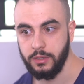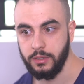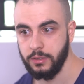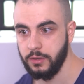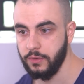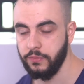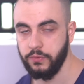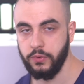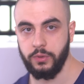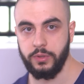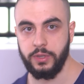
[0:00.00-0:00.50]

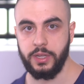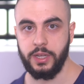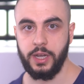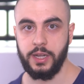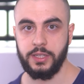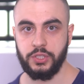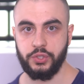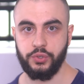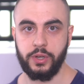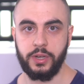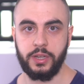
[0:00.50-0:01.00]
You're fully
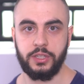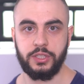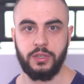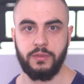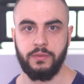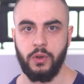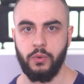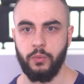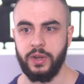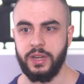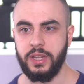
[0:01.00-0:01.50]
concentrated because
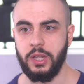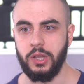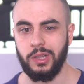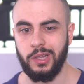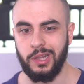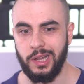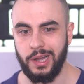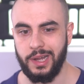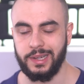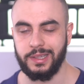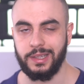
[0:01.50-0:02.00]
you've already
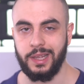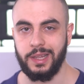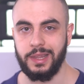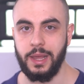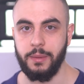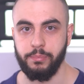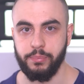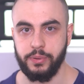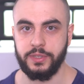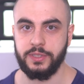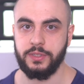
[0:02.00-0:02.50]
unlocked
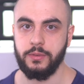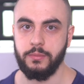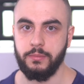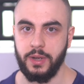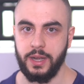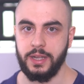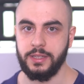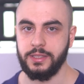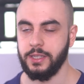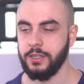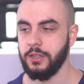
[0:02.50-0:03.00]
that prisoner
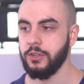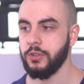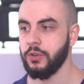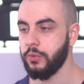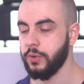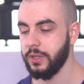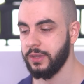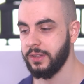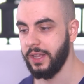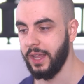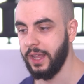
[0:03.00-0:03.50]
mindset. You know
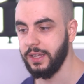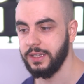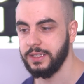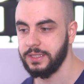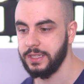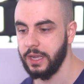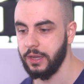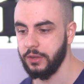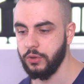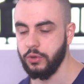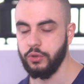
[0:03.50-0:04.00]
what it takes
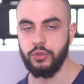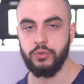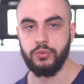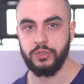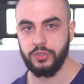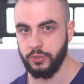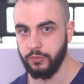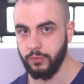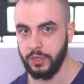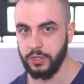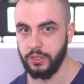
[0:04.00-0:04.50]
now. You're
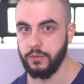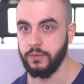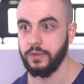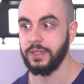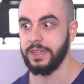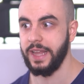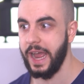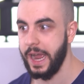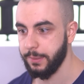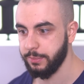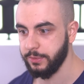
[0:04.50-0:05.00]
used to it. You've
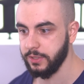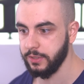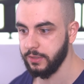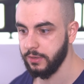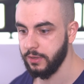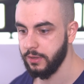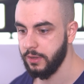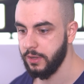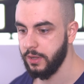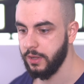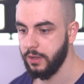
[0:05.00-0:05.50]

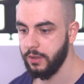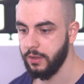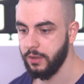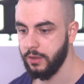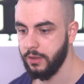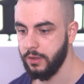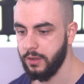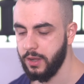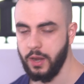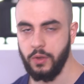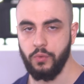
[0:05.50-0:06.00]
adapted.
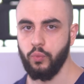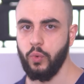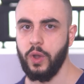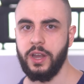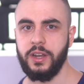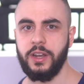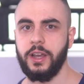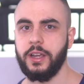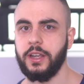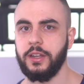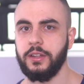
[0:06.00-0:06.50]
And
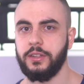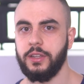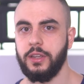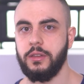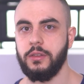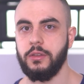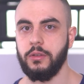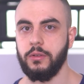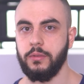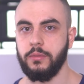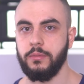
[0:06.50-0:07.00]
why not
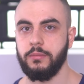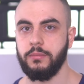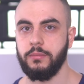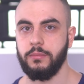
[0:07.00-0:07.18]
continue?